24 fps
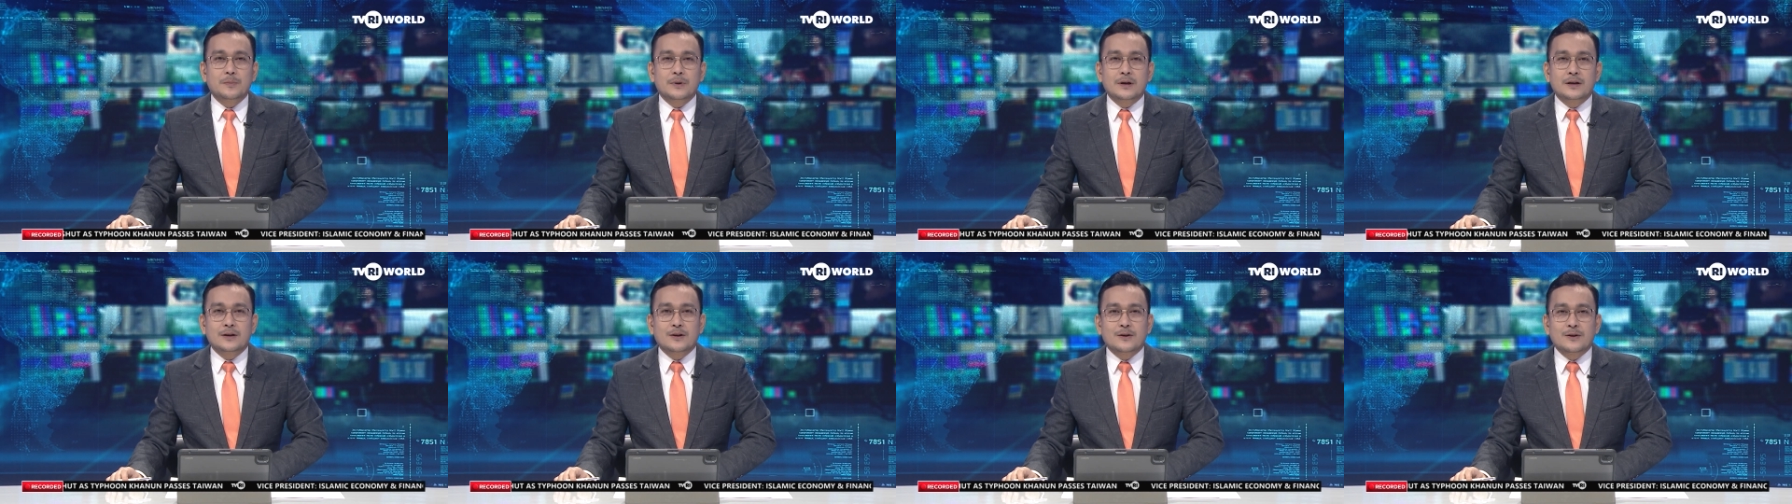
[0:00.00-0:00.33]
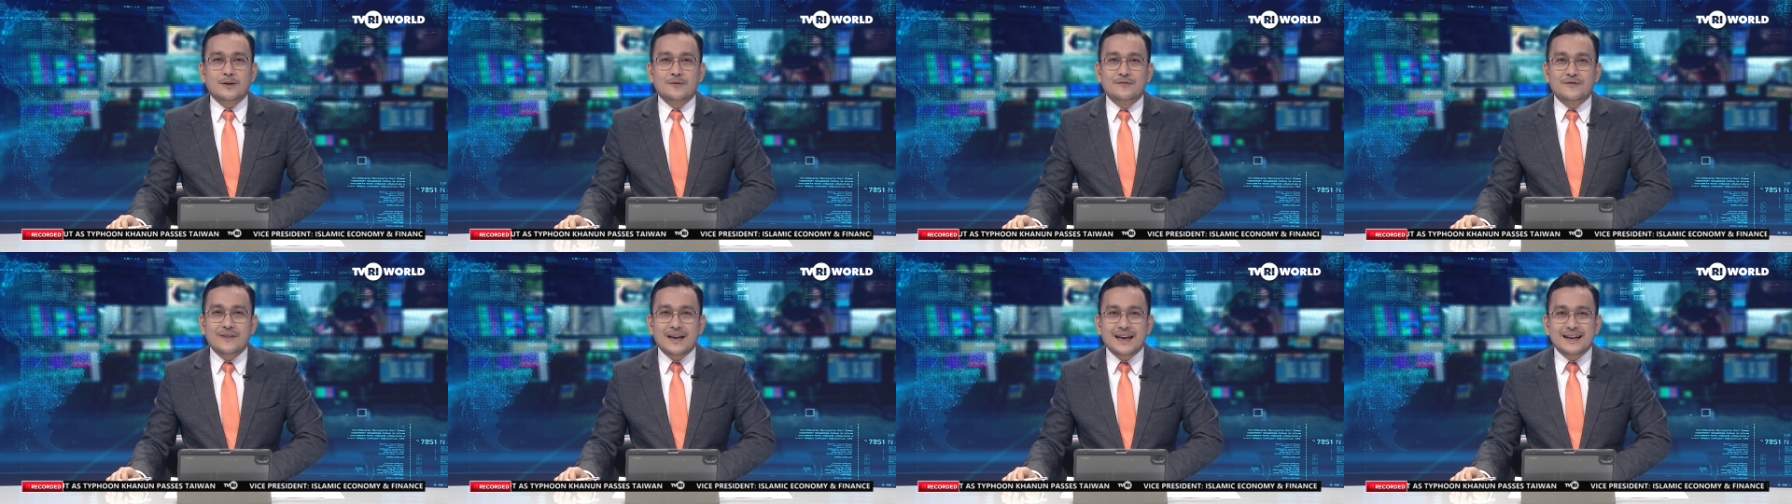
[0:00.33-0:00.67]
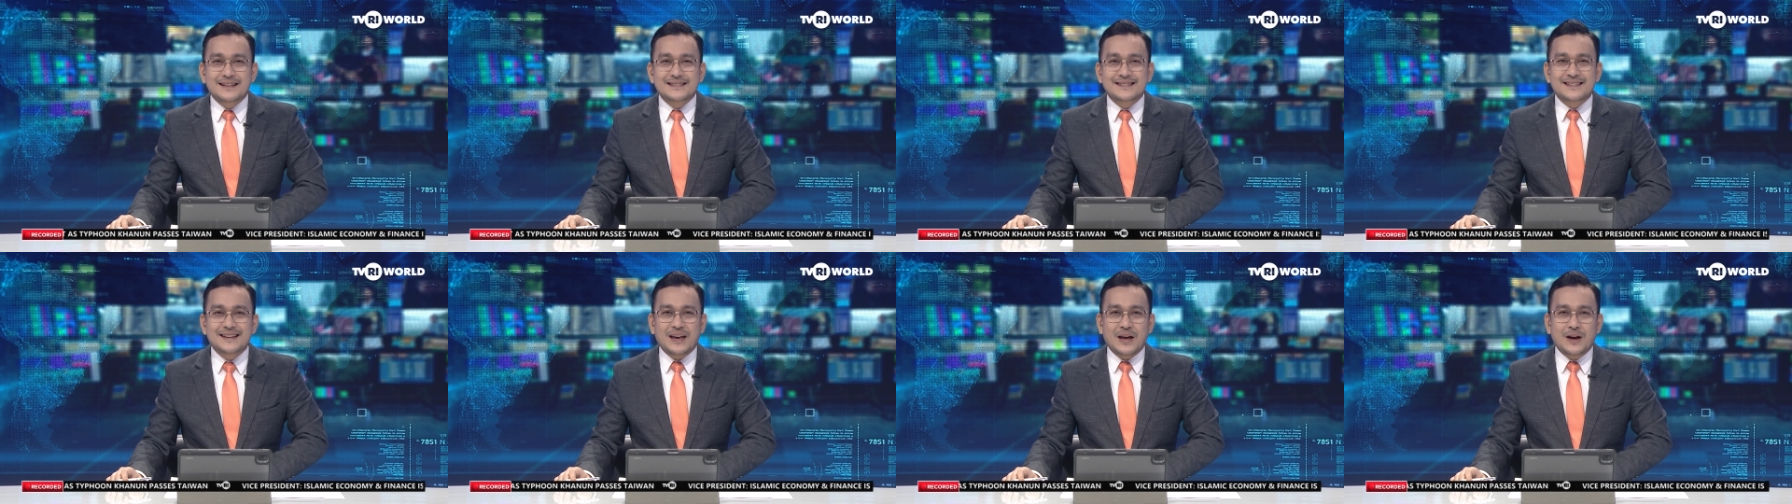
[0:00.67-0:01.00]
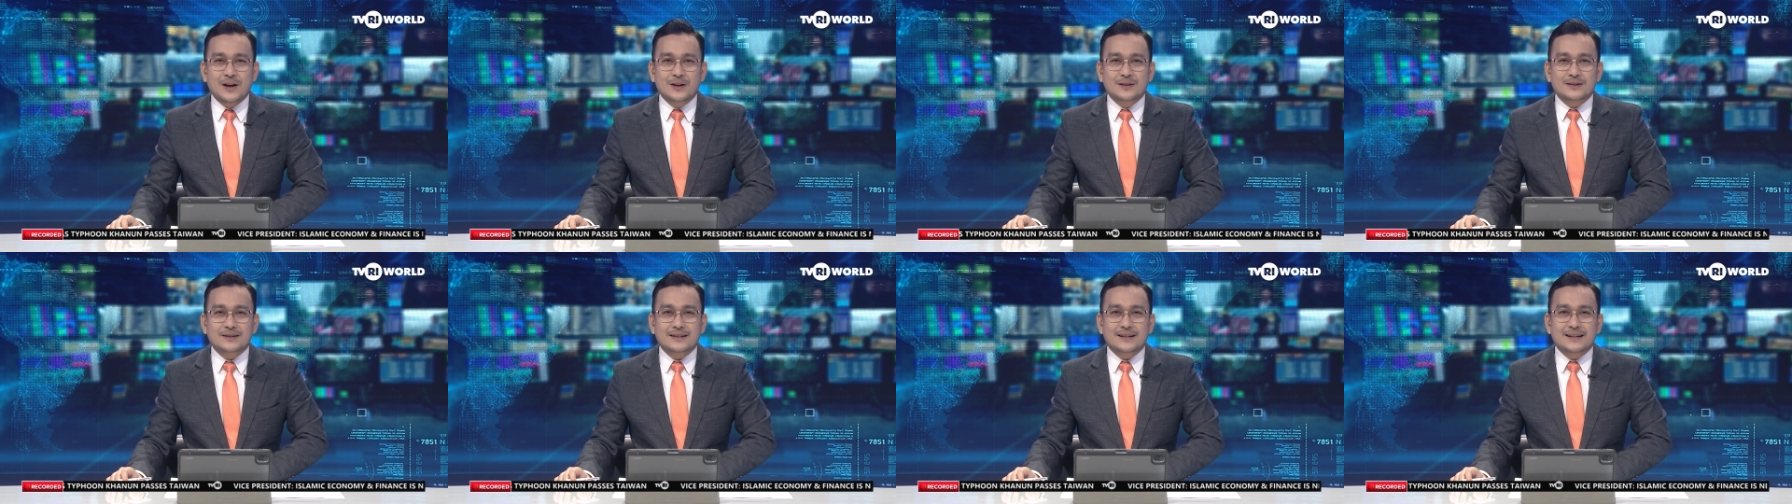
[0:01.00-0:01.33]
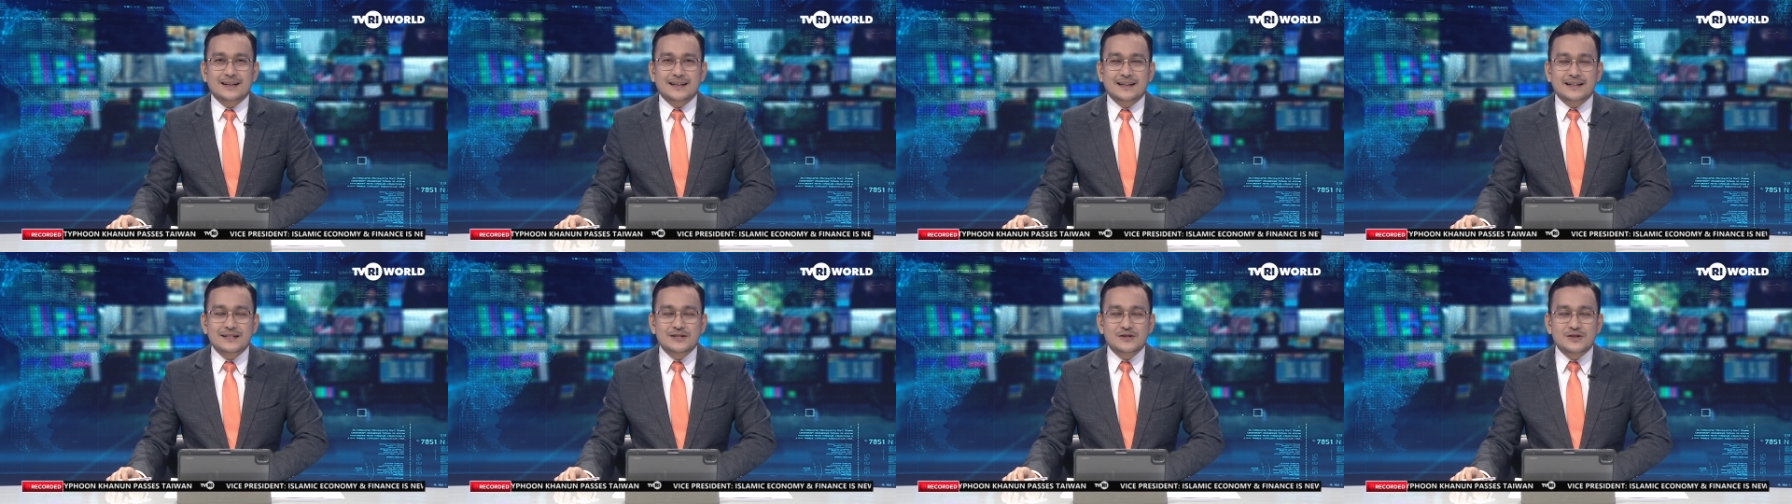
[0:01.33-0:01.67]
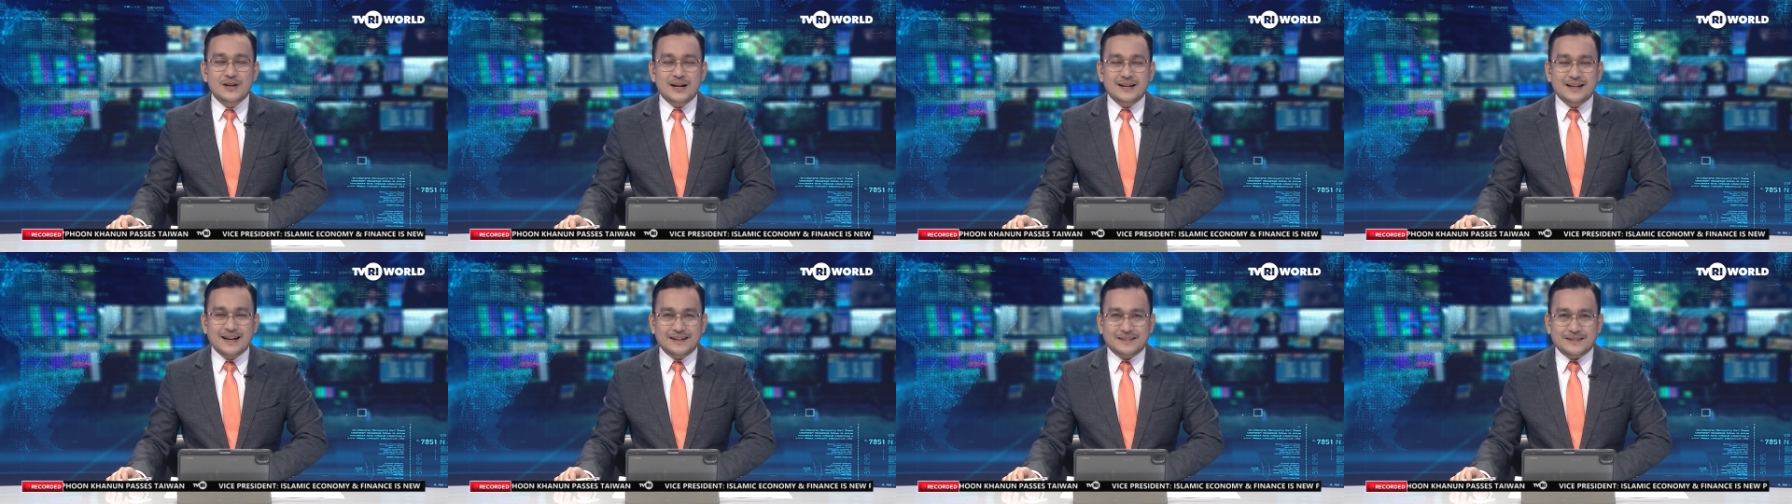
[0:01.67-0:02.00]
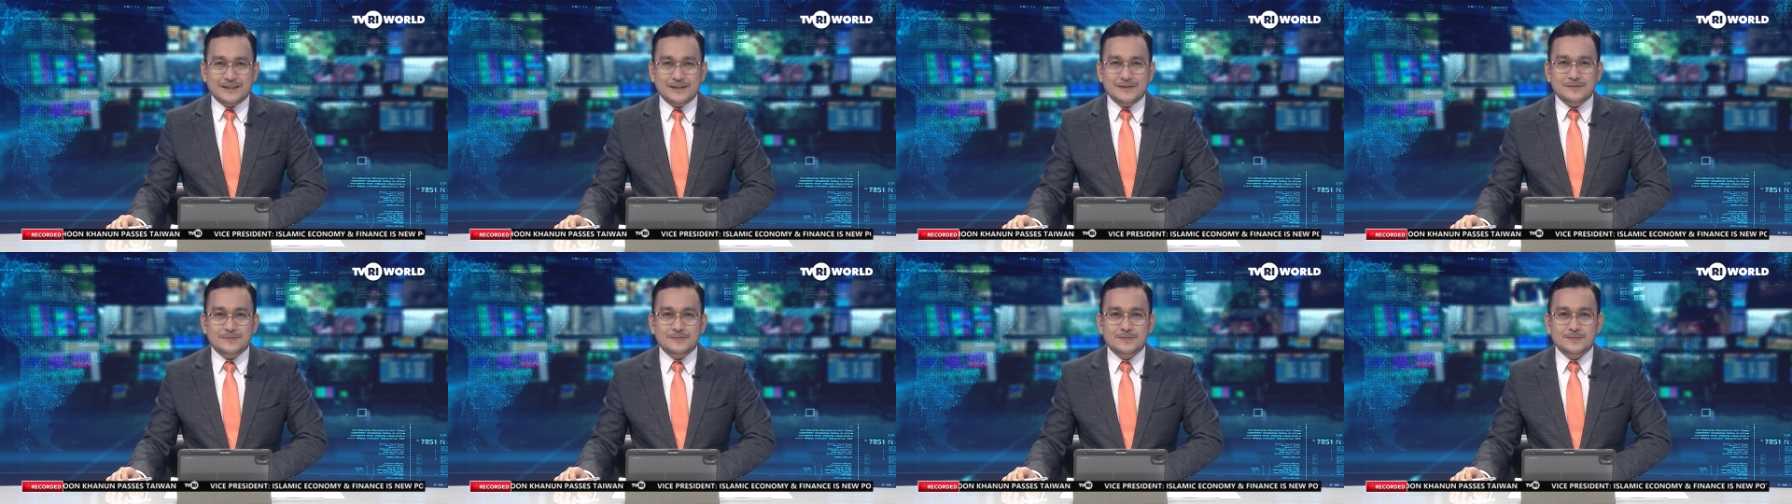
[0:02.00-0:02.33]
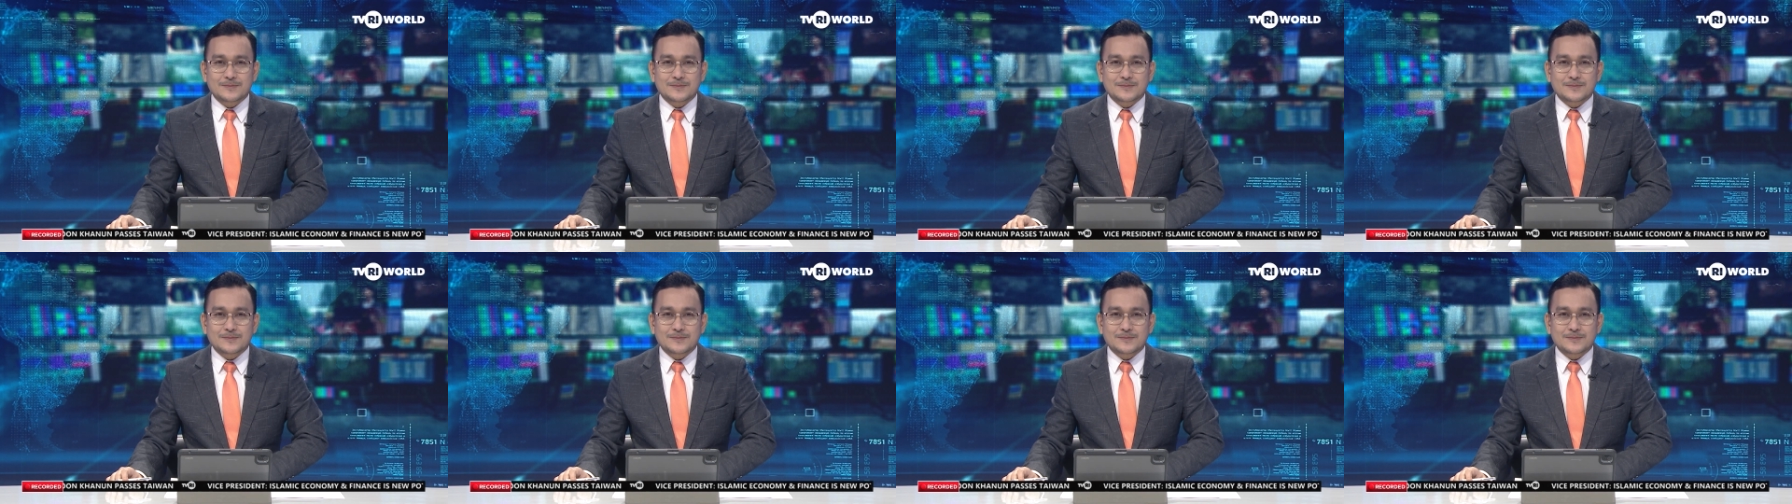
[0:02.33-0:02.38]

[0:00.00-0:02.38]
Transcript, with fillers: in an event held in Jakarta.